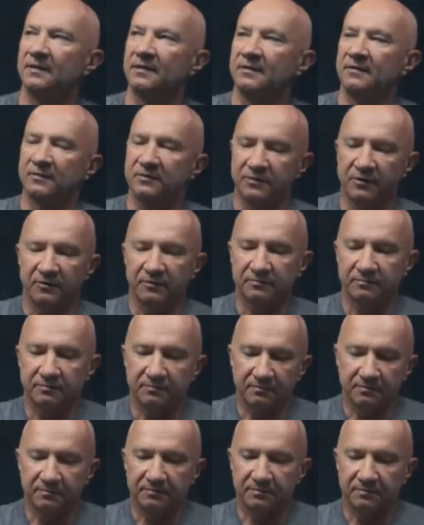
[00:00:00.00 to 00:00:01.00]
So
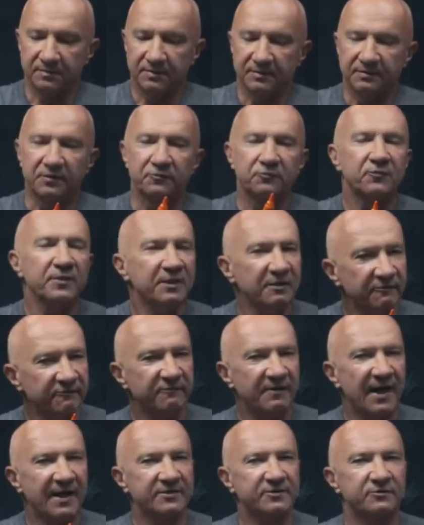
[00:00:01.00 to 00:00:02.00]
the real
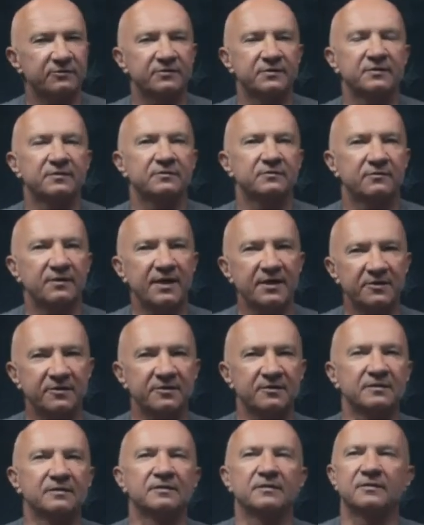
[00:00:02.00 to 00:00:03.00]
factual
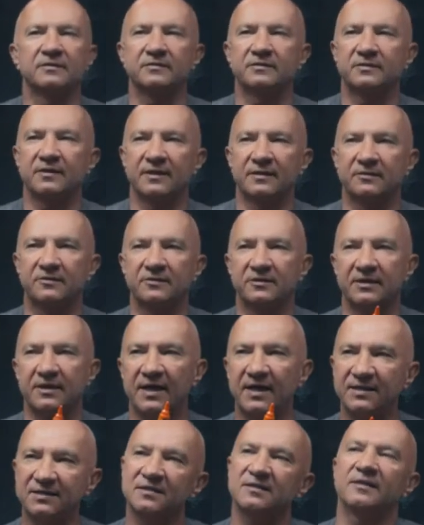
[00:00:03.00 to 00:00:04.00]
situation is that she
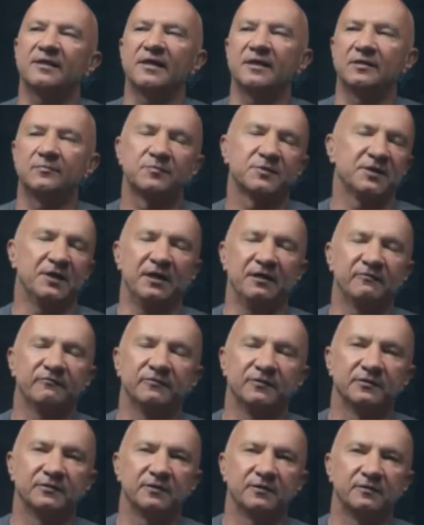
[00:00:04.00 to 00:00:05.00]
has state
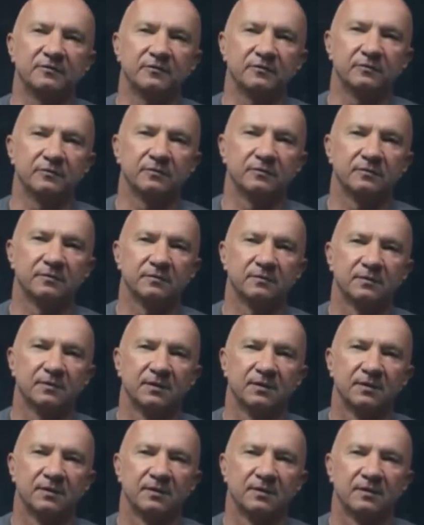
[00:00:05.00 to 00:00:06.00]
psi42,
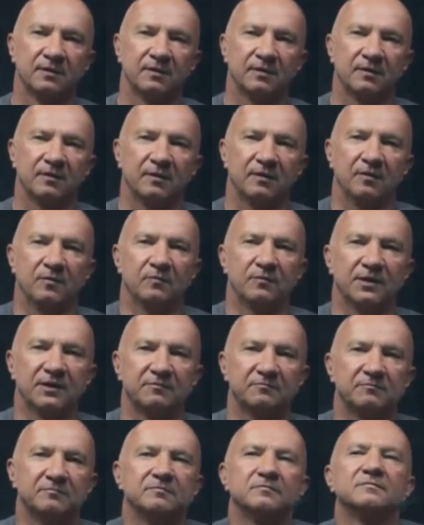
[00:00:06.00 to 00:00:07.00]
but
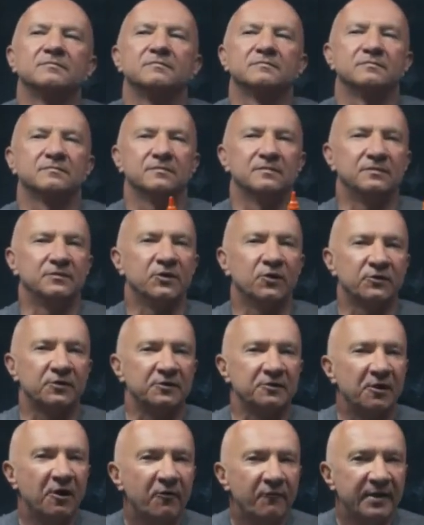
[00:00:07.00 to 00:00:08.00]
not
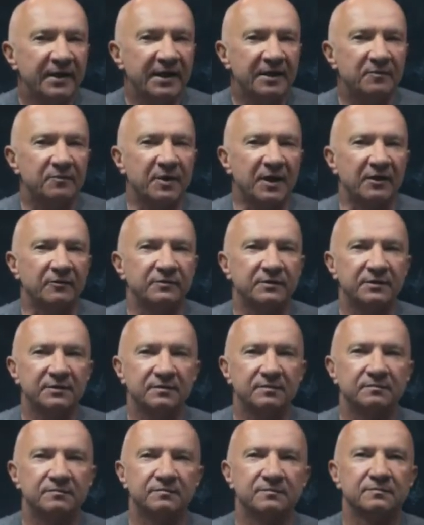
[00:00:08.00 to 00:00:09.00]
knowing about it,
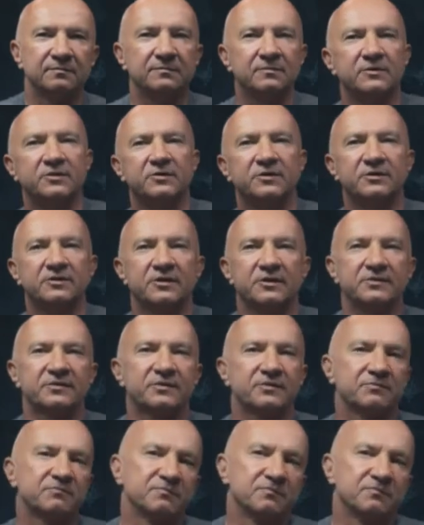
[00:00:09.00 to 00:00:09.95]
she just